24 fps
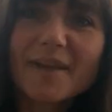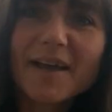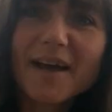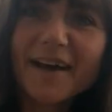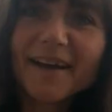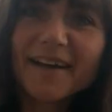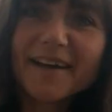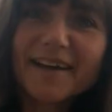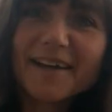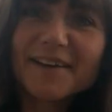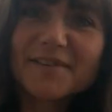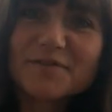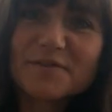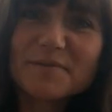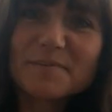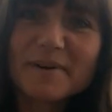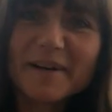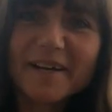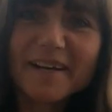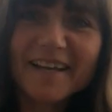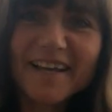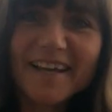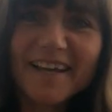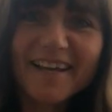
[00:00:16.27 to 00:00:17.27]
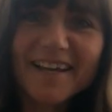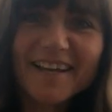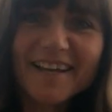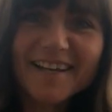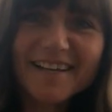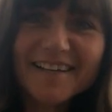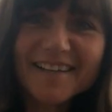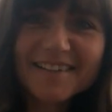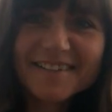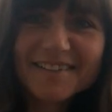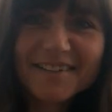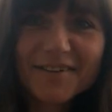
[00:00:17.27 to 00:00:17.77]
Hi
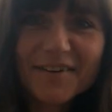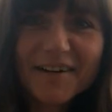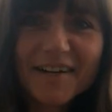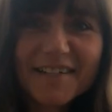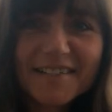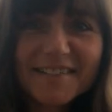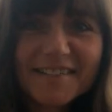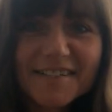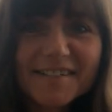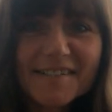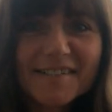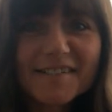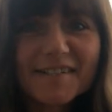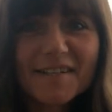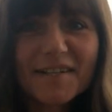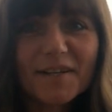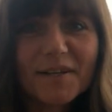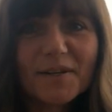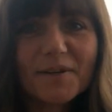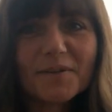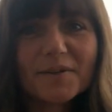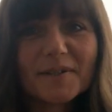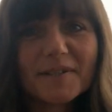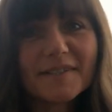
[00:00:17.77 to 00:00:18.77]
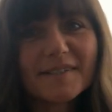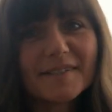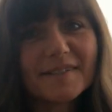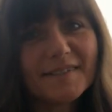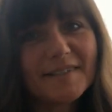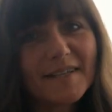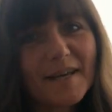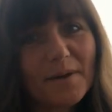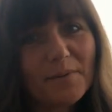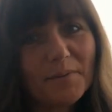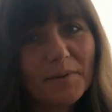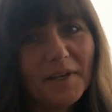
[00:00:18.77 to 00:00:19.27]
everybody. Great to see you. It's
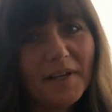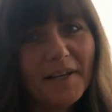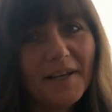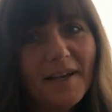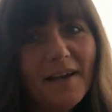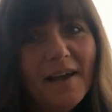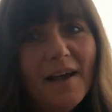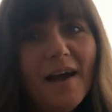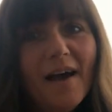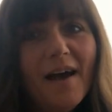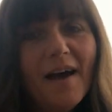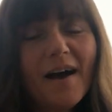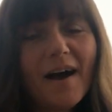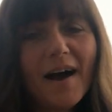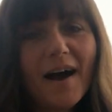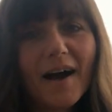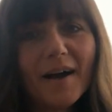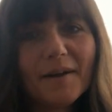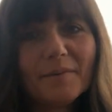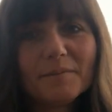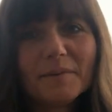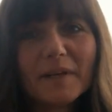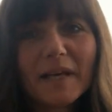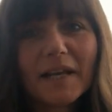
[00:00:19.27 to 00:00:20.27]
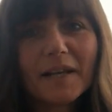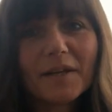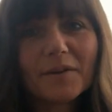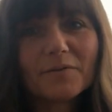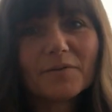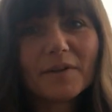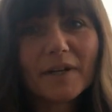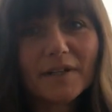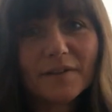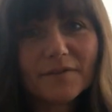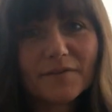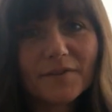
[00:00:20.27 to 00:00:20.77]
Debbie. I'm getting
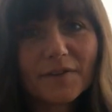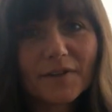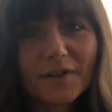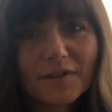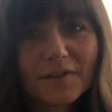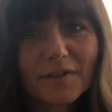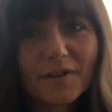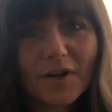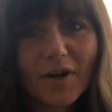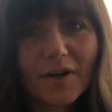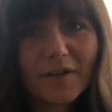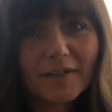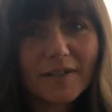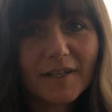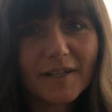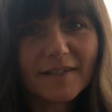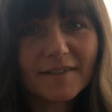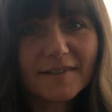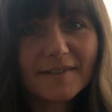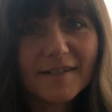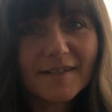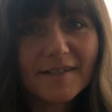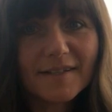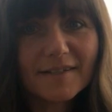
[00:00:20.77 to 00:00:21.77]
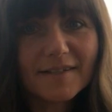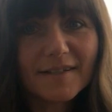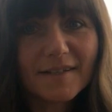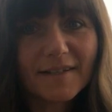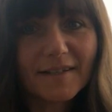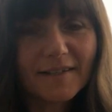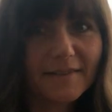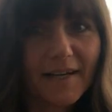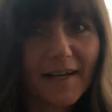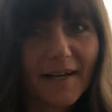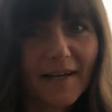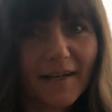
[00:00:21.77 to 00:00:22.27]
ready for gardening
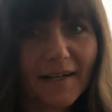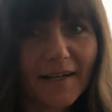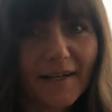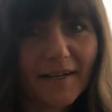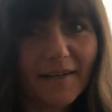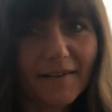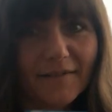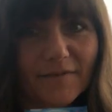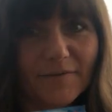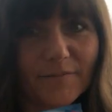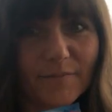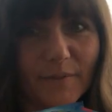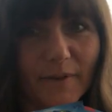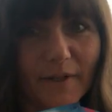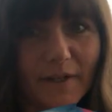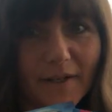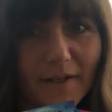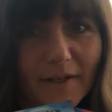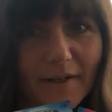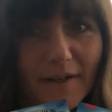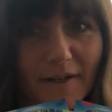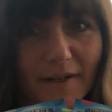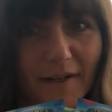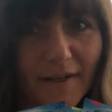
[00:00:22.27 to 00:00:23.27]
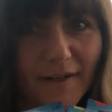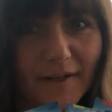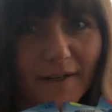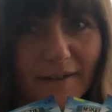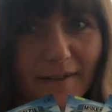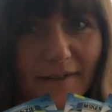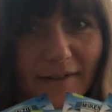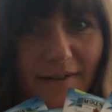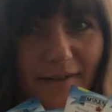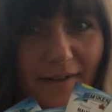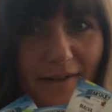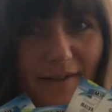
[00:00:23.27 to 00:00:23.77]
season. I've been on
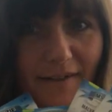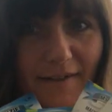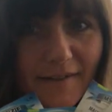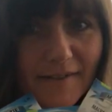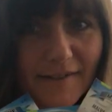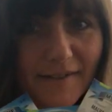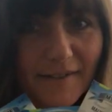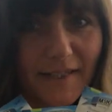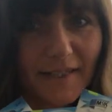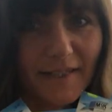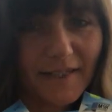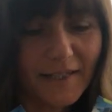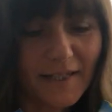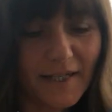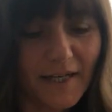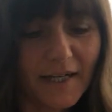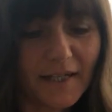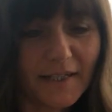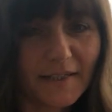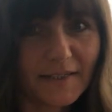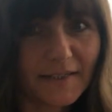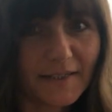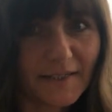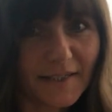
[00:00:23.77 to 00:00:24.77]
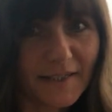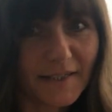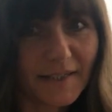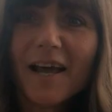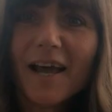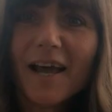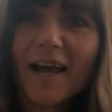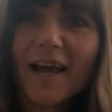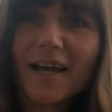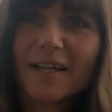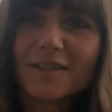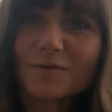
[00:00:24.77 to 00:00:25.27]
the seed hunt.
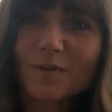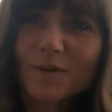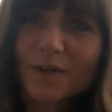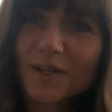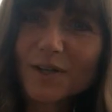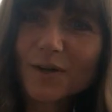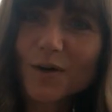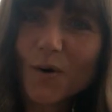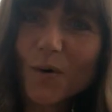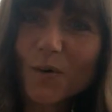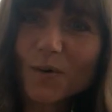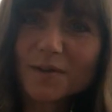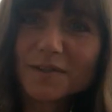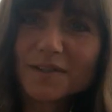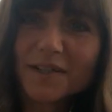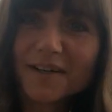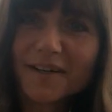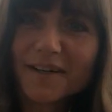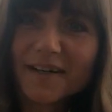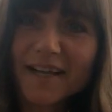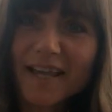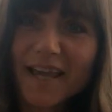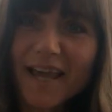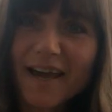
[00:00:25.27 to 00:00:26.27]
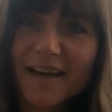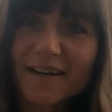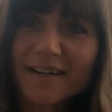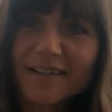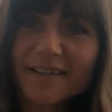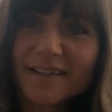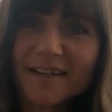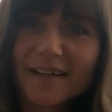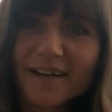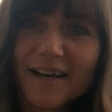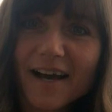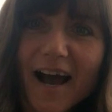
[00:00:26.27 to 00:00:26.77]
It's really cold here in
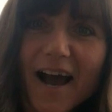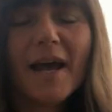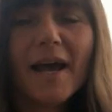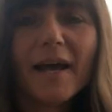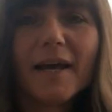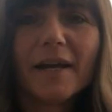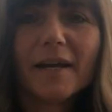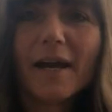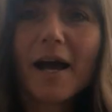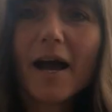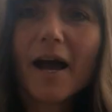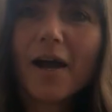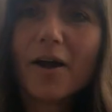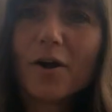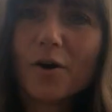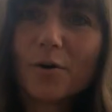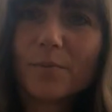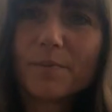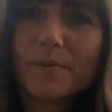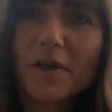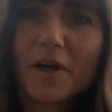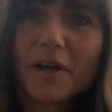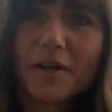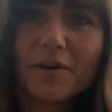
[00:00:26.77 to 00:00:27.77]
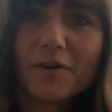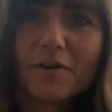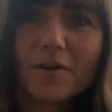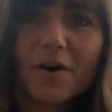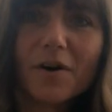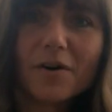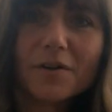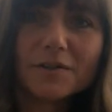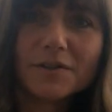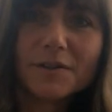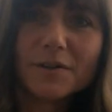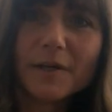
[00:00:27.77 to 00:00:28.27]
Canada and I hope that you're
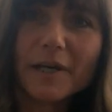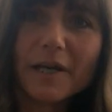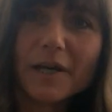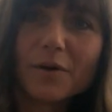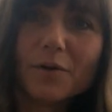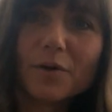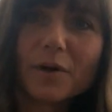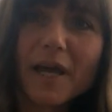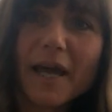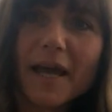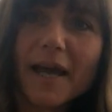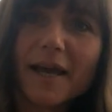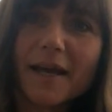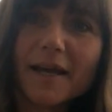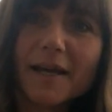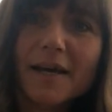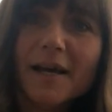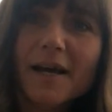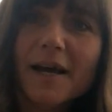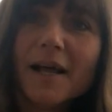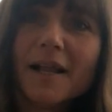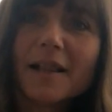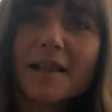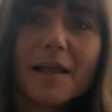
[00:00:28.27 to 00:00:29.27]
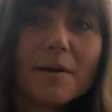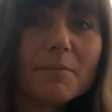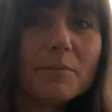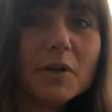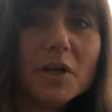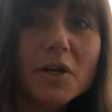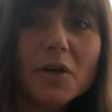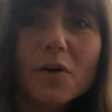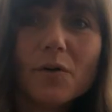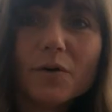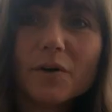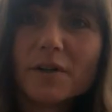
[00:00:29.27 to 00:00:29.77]
all doing okay let me
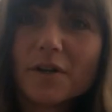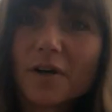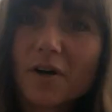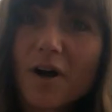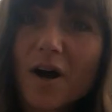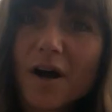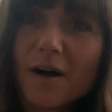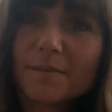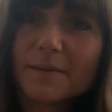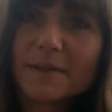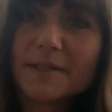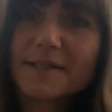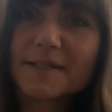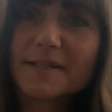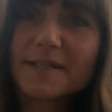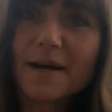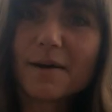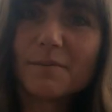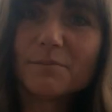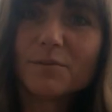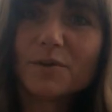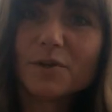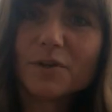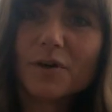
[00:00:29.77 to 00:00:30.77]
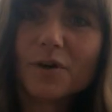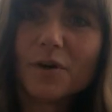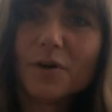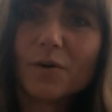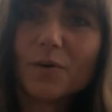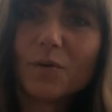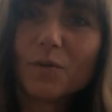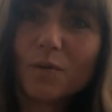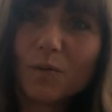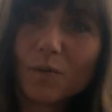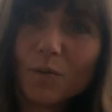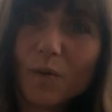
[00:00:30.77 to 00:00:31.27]
know in the comments down
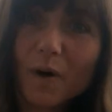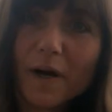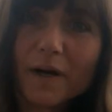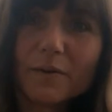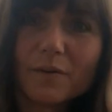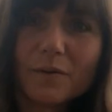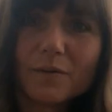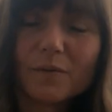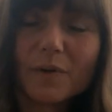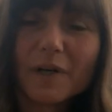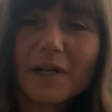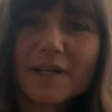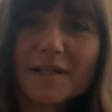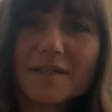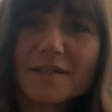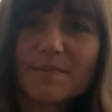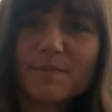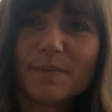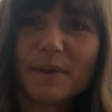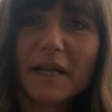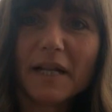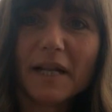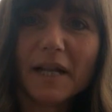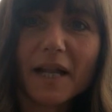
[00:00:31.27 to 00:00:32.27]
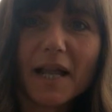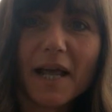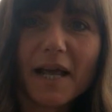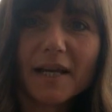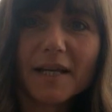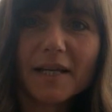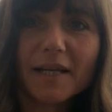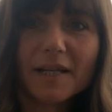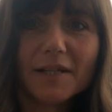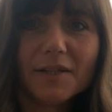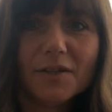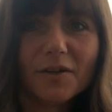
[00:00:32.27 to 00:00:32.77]
below what, what it's been
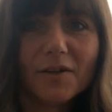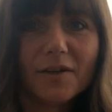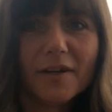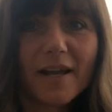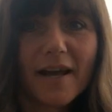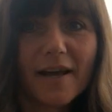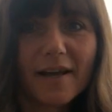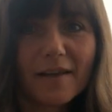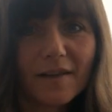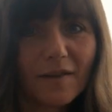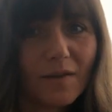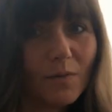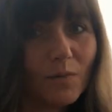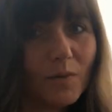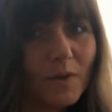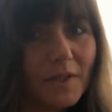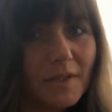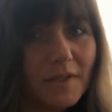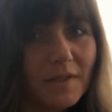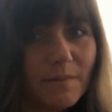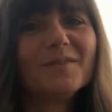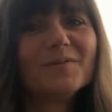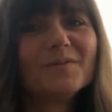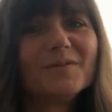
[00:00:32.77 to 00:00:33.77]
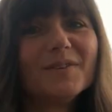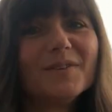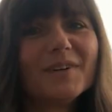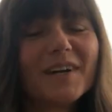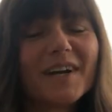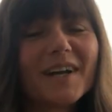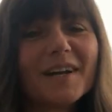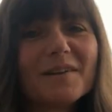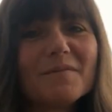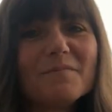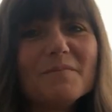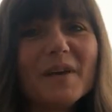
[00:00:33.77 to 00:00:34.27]
like in your neck of the woods. We're
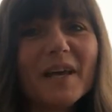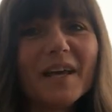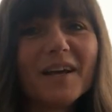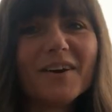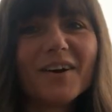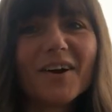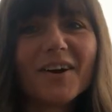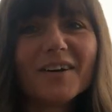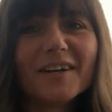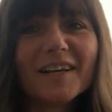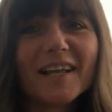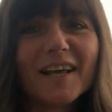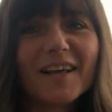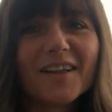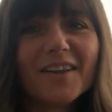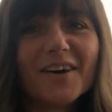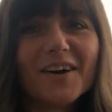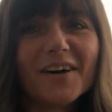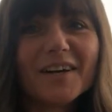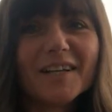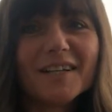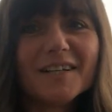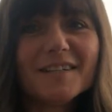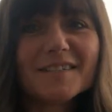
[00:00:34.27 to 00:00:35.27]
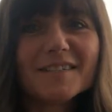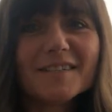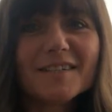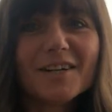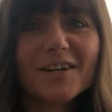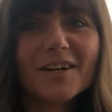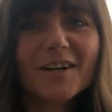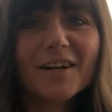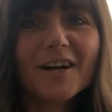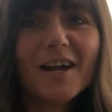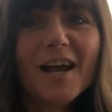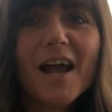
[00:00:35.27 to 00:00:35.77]
gonna make gardening a lot
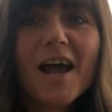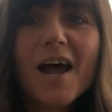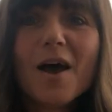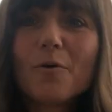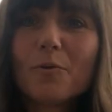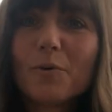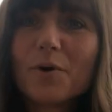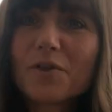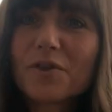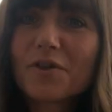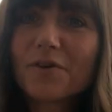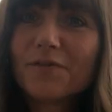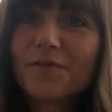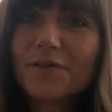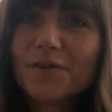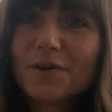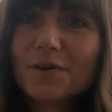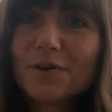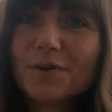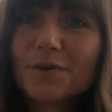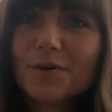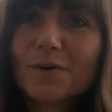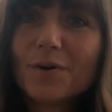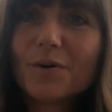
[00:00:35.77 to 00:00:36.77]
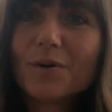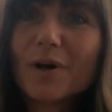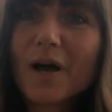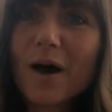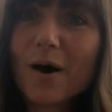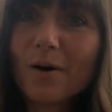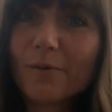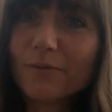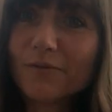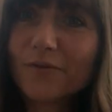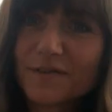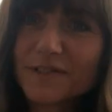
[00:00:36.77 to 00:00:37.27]
easier with a few
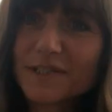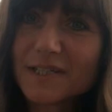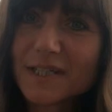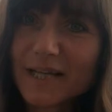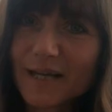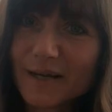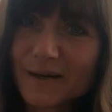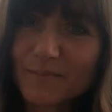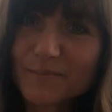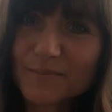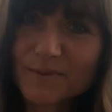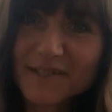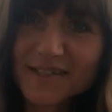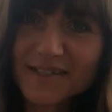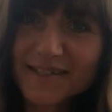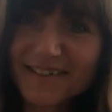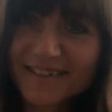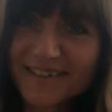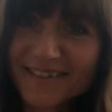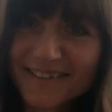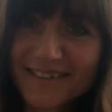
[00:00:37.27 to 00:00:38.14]
health tips.